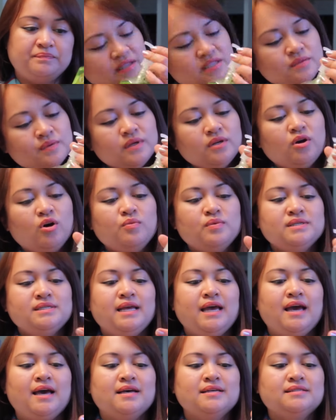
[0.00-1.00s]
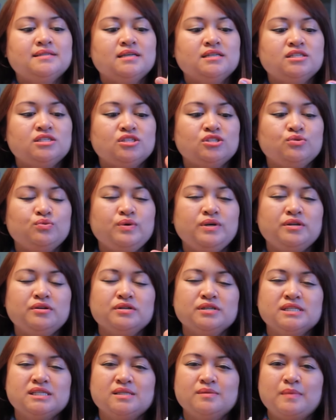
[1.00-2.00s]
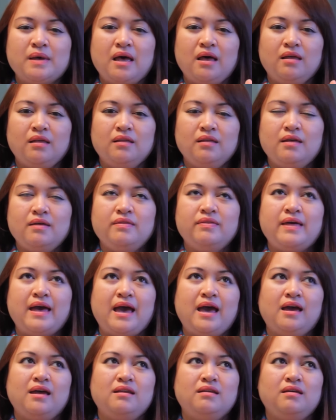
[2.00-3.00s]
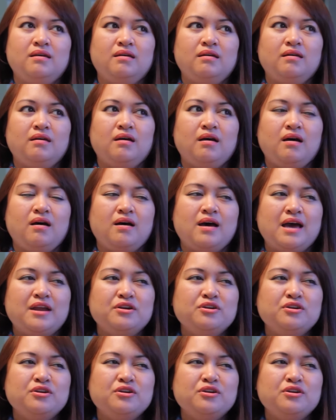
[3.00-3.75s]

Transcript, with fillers: and this one almost has a sweeter smell than Uh,